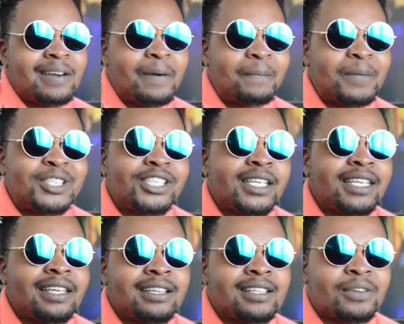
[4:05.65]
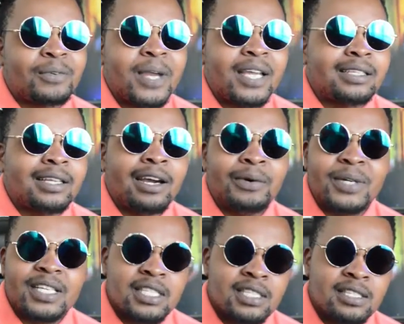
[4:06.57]
Mochene right now
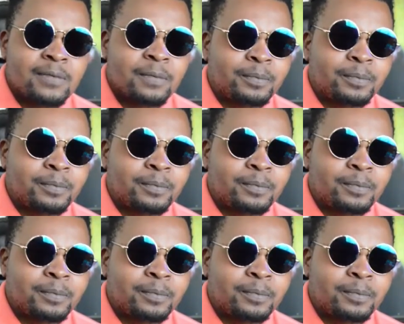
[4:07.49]
is